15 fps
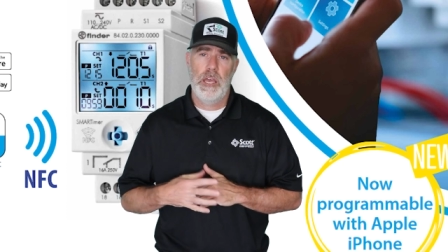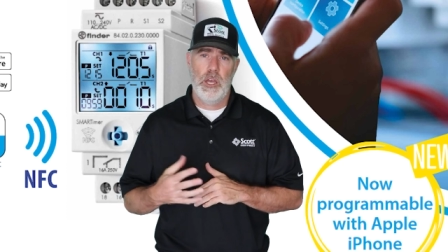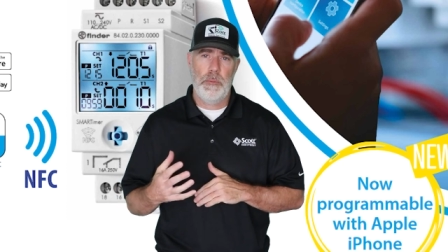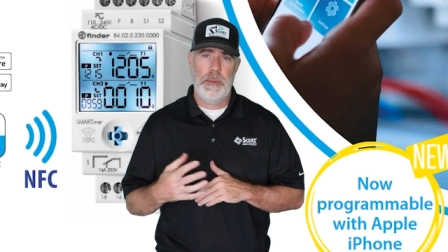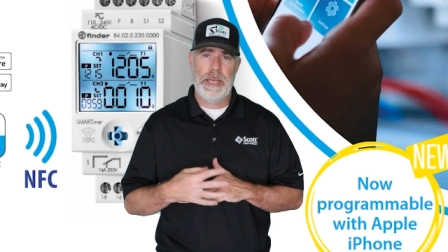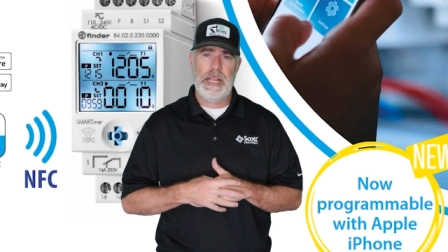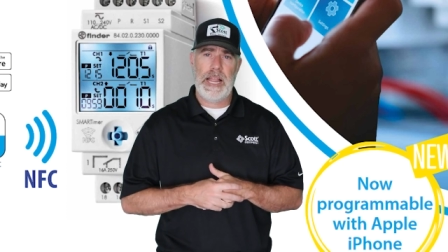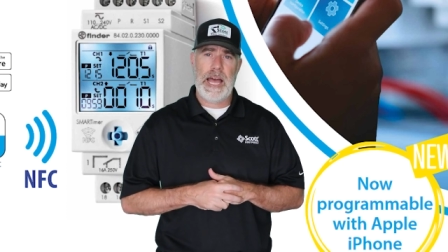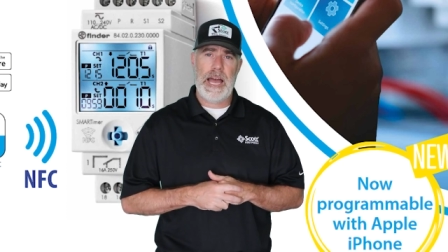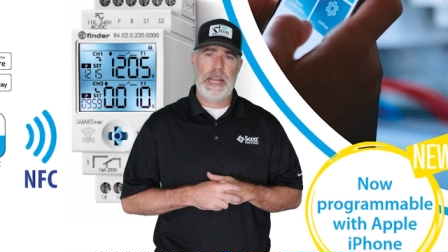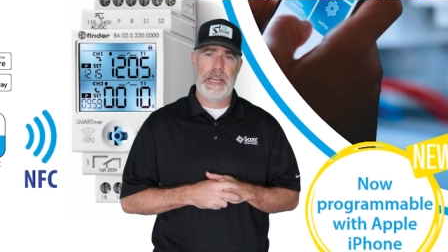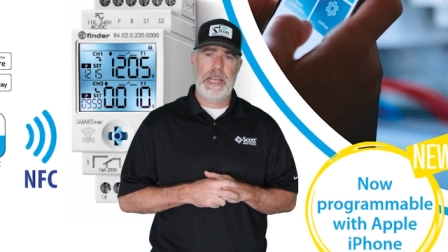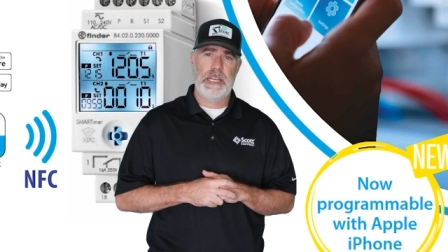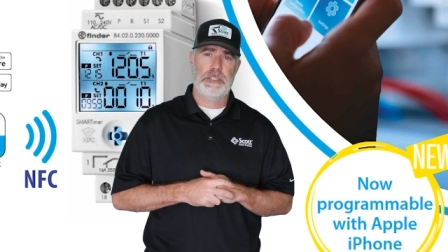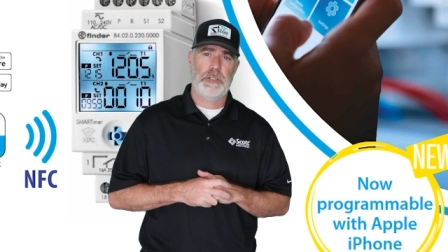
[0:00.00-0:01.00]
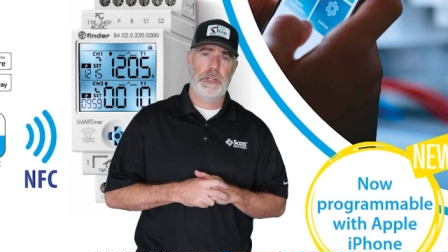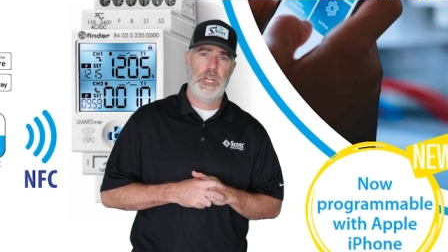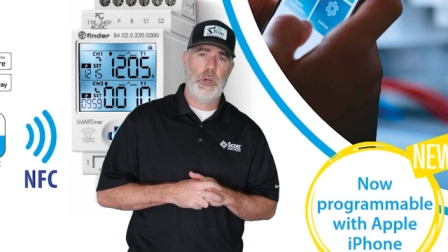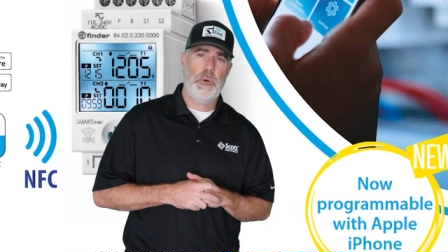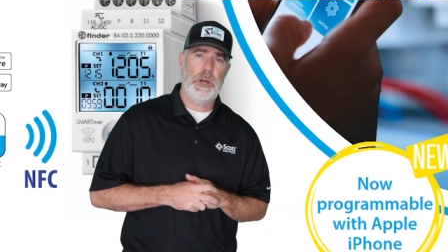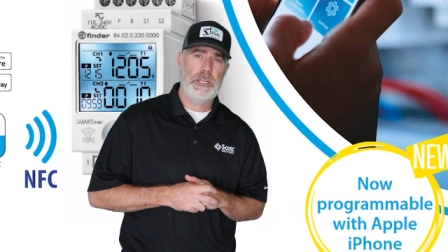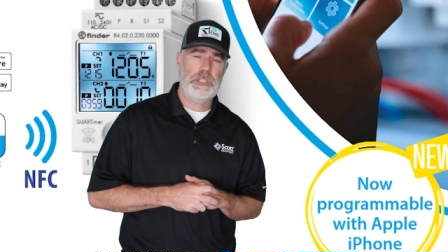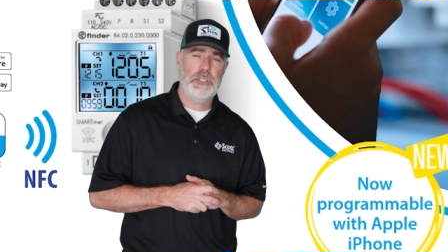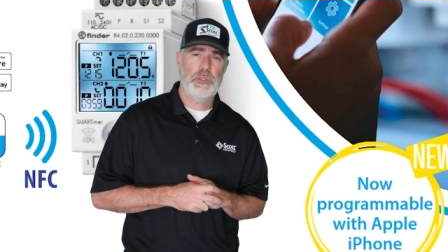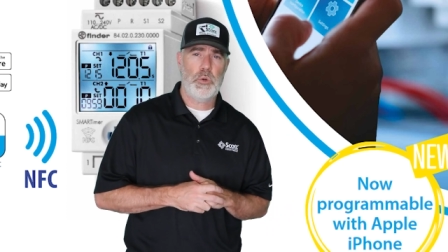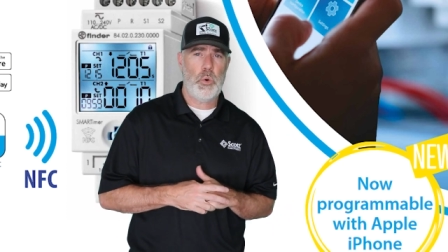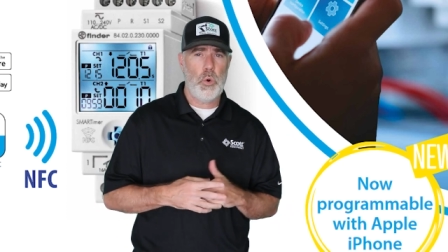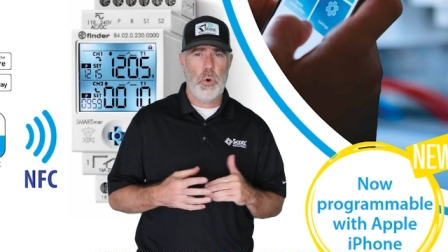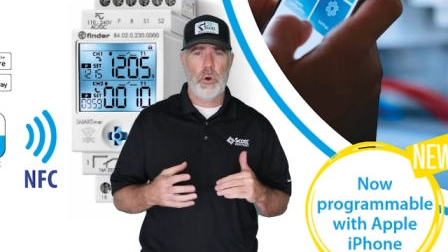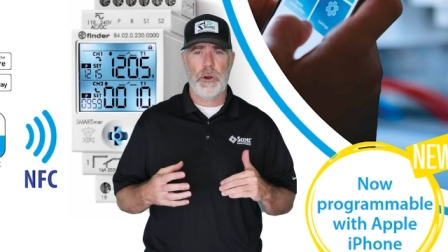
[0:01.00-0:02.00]
He'll be glad to answer any questions
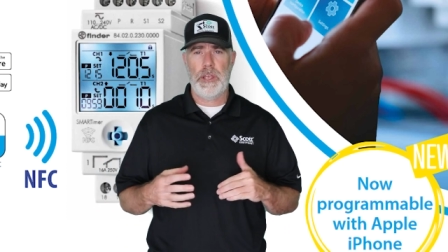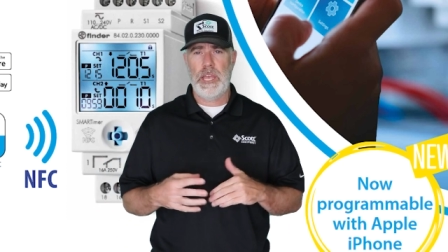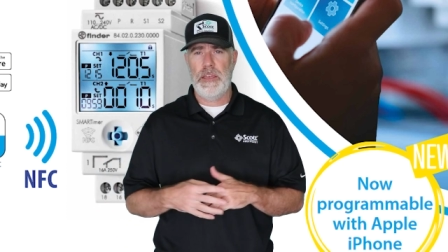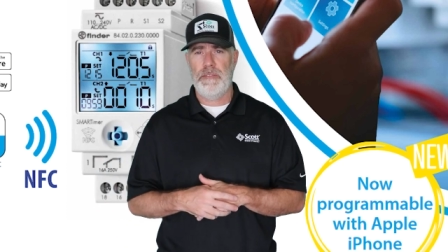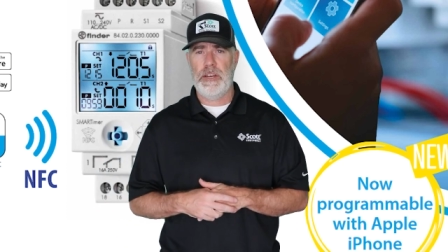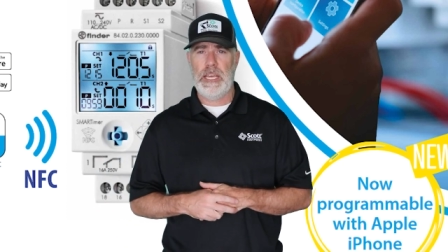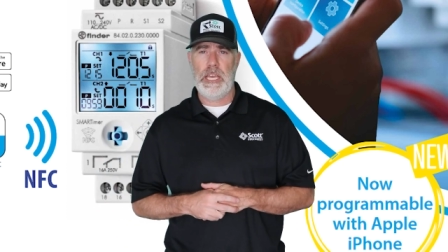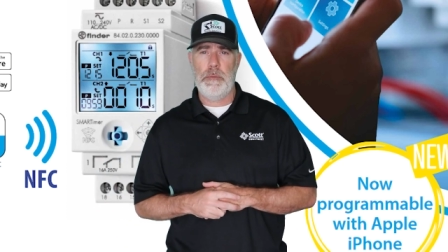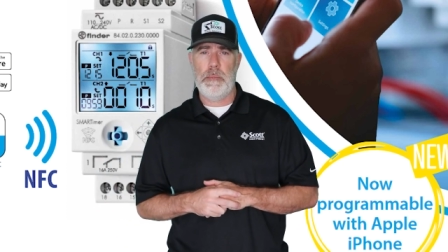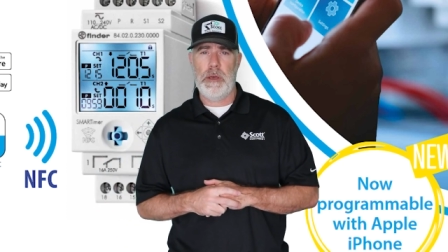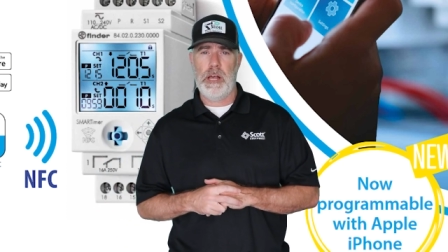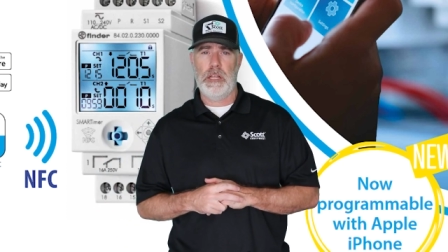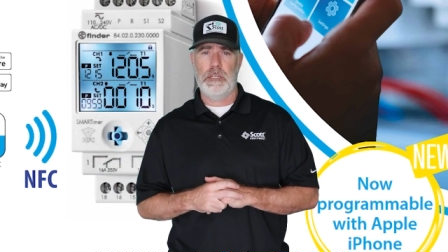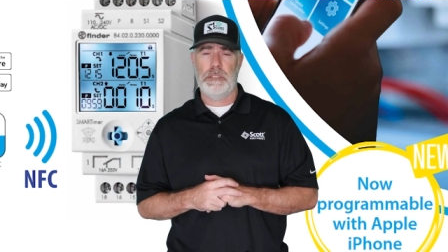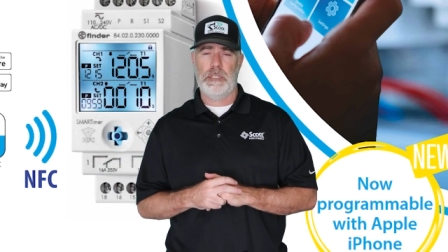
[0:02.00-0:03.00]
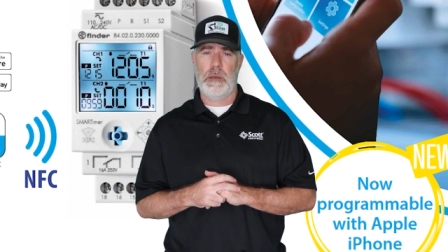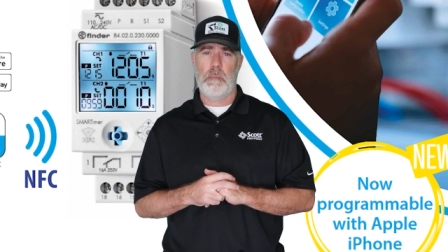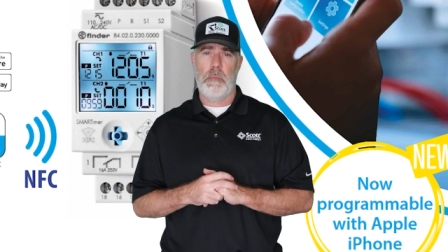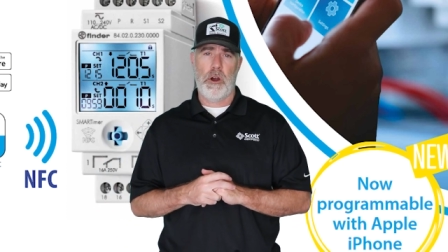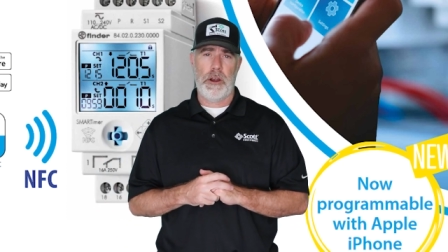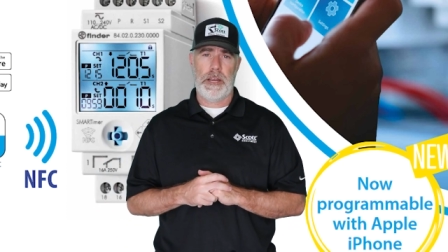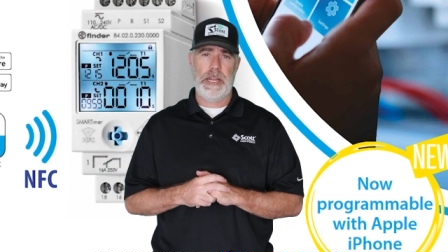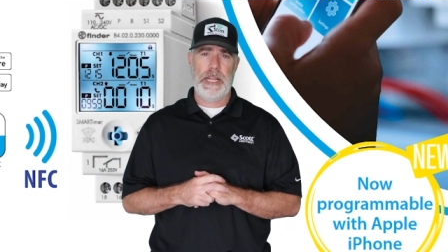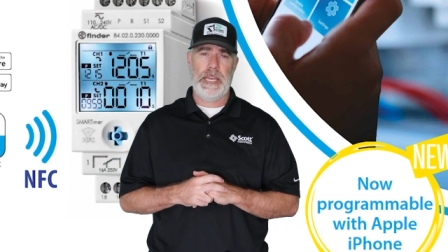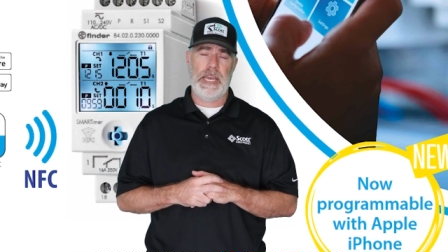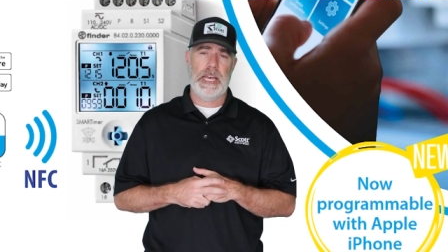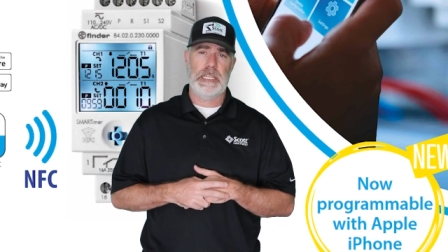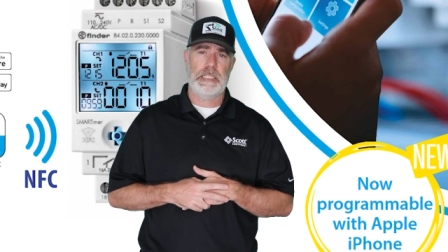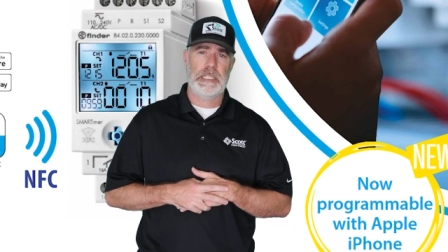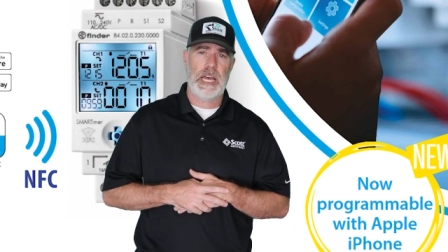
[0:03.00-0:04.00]
or even email us at marketing
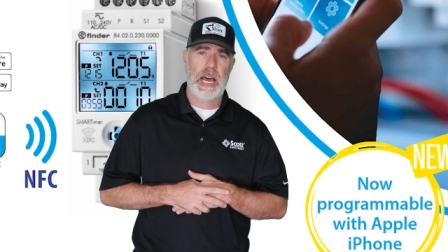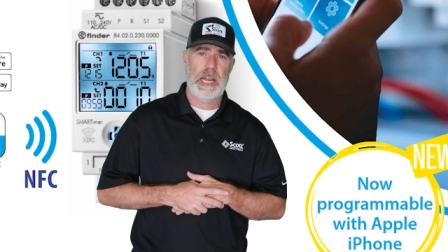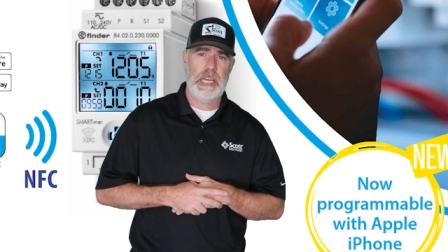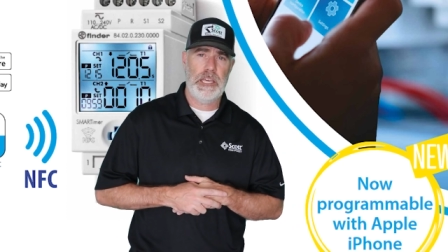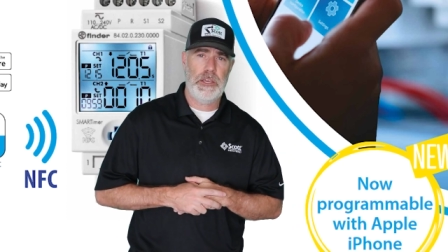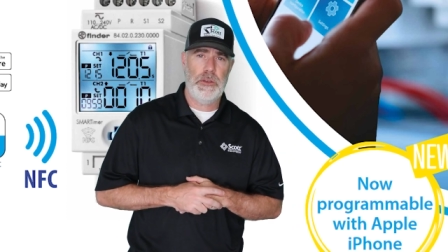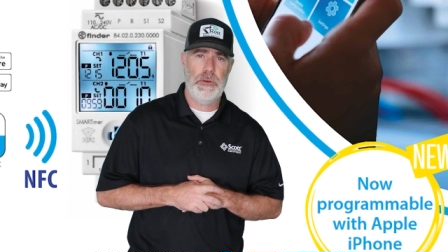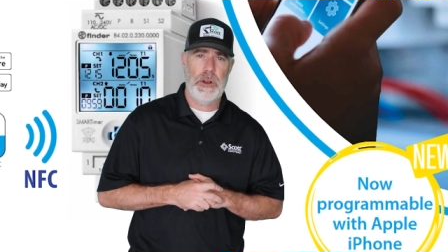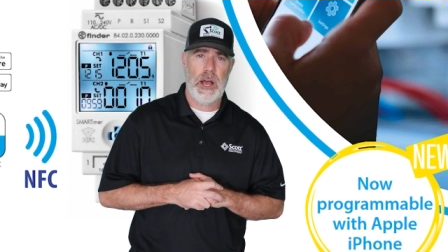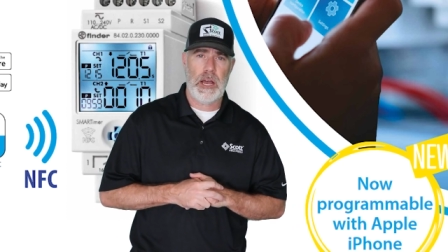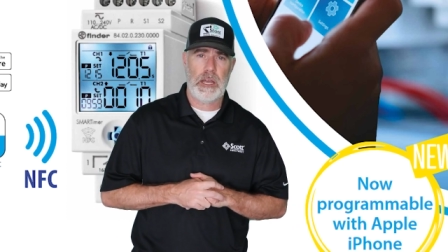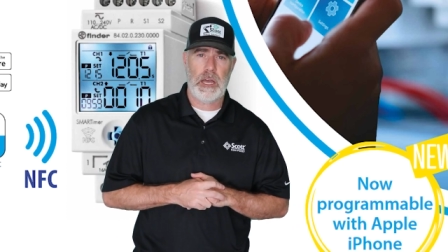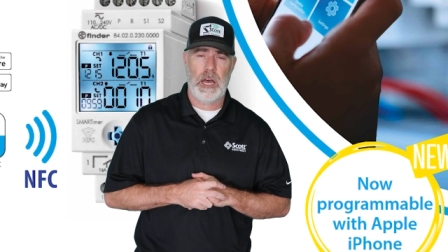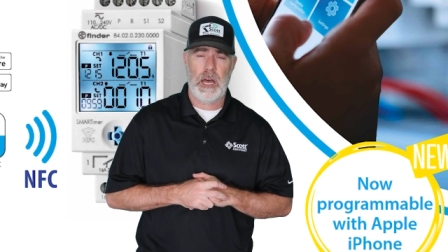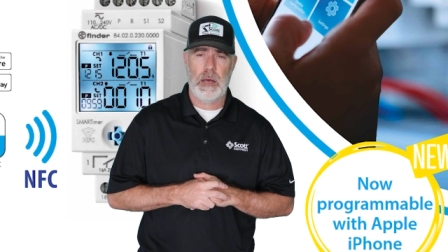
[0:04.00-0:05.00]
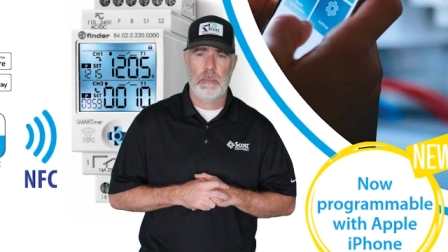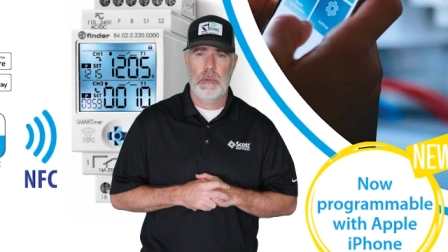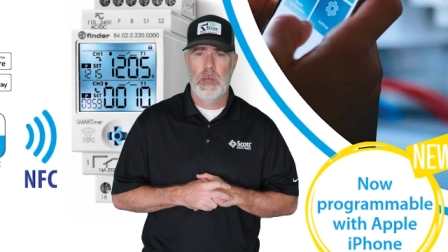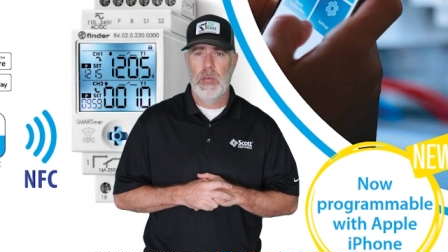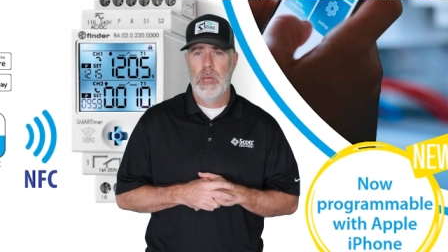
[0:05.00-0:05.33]
at scotteq.com.